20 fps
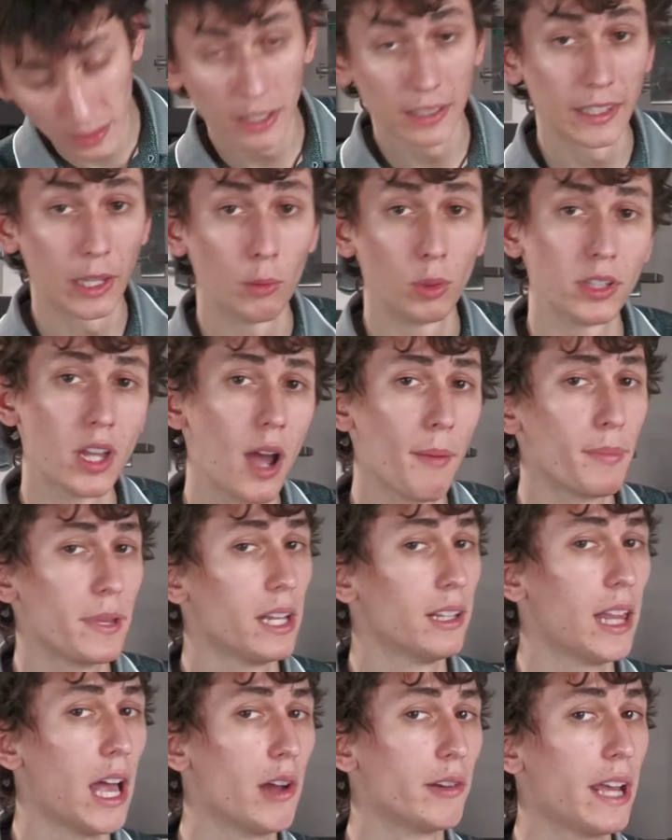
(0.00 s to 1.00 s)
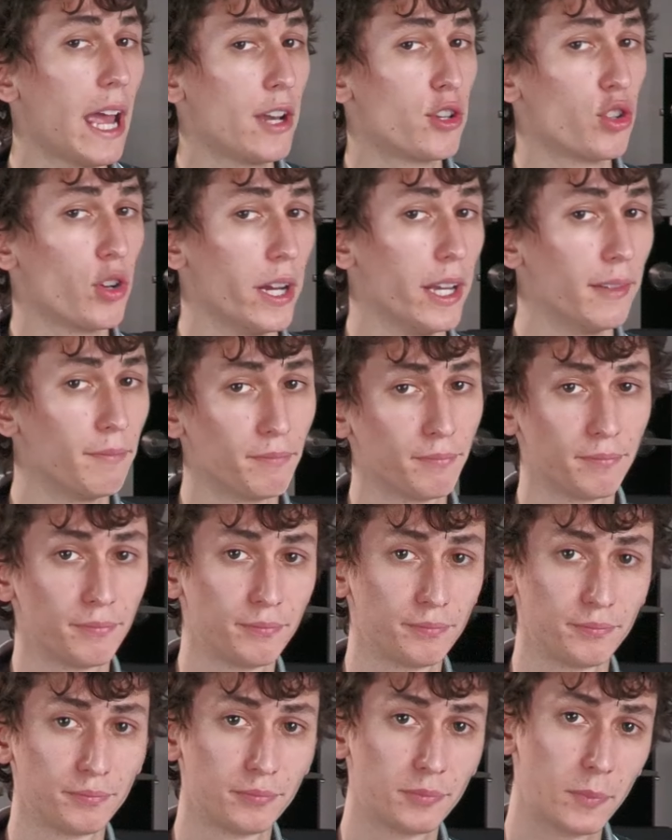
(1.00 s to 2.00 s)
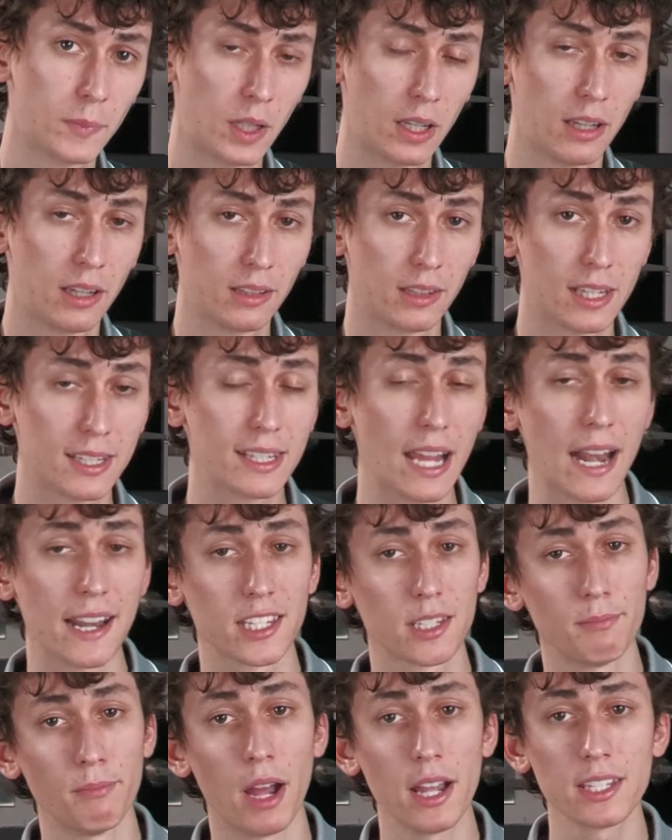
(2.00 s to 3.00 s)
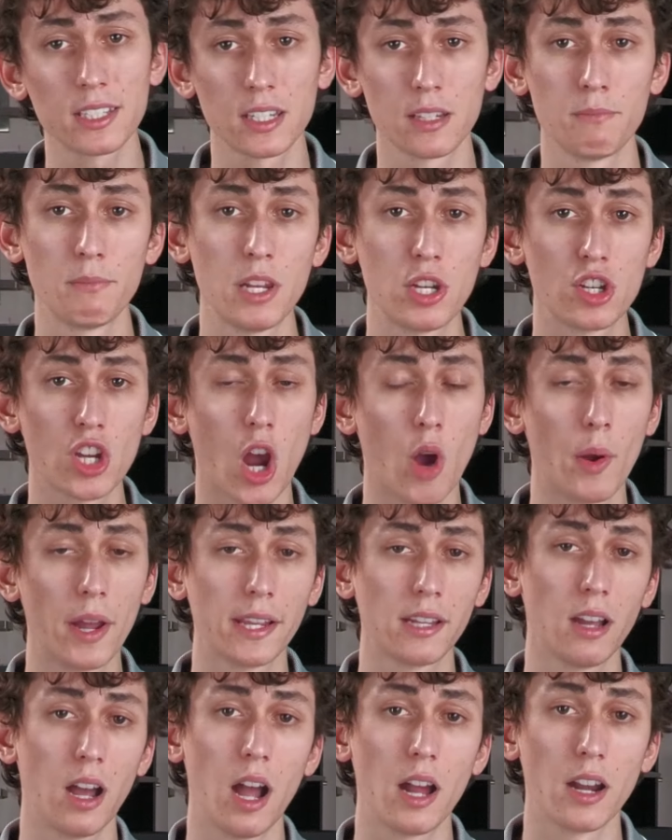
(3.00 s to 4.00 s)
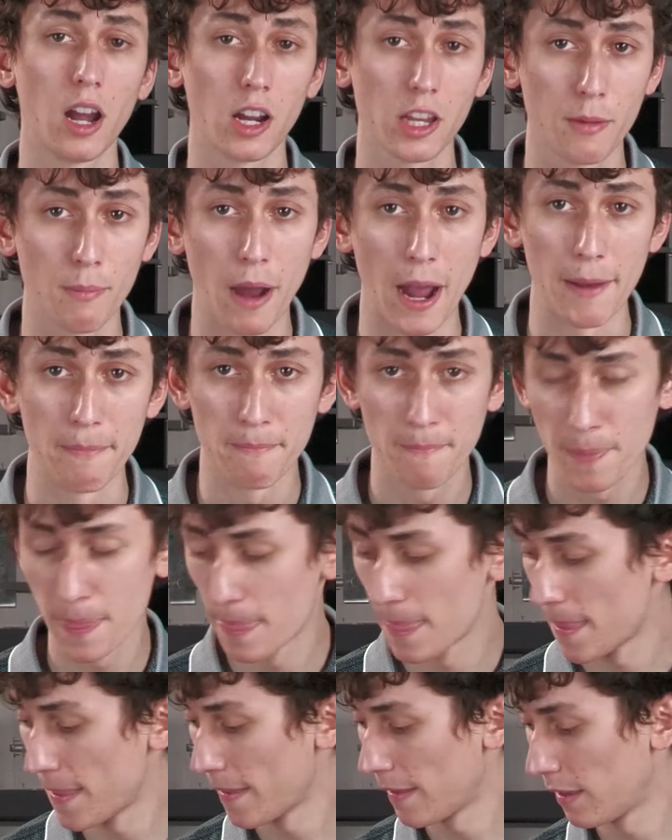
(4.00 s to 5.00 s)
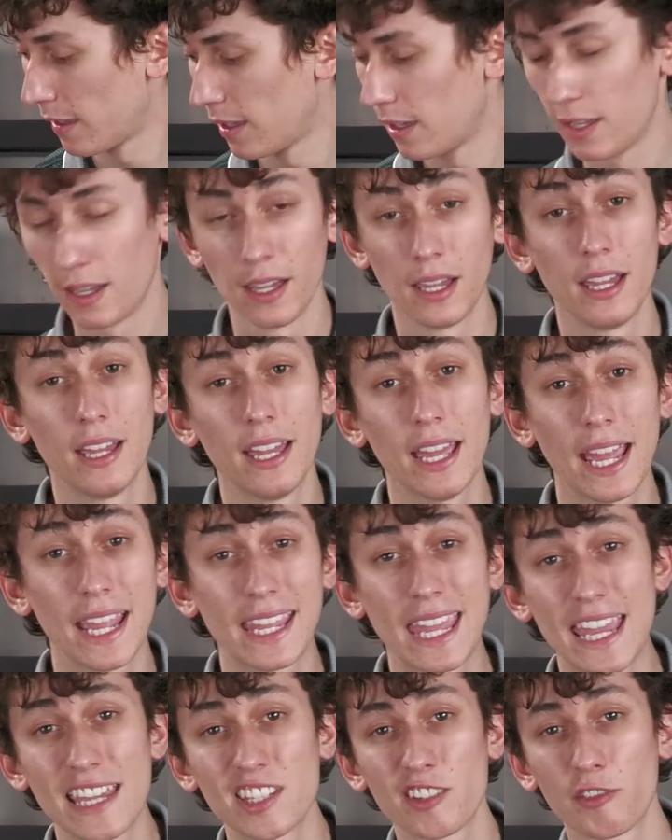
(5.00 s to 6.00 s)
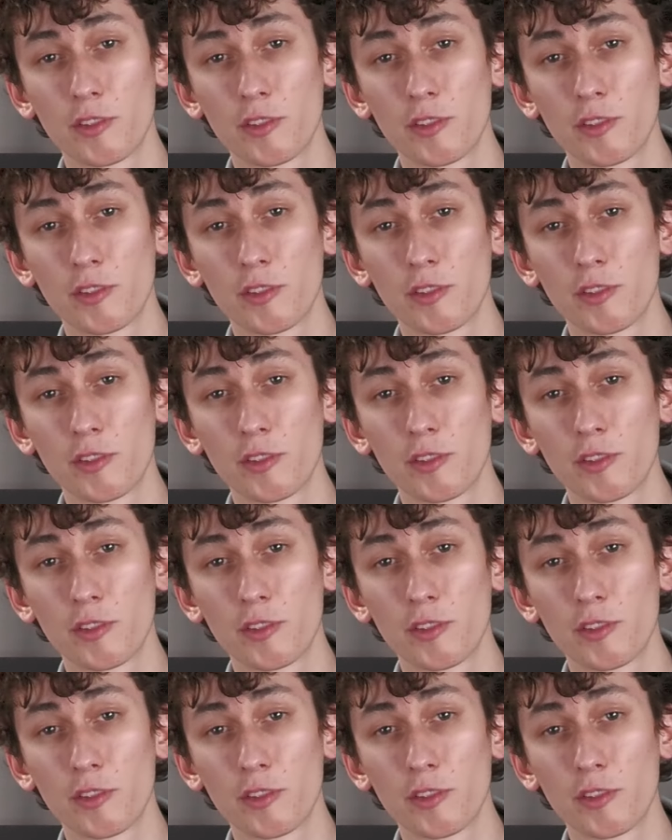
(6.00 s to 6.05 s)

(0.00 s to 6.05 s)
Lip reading: they will not be allowed entry. The status must be showing unoccupied. In case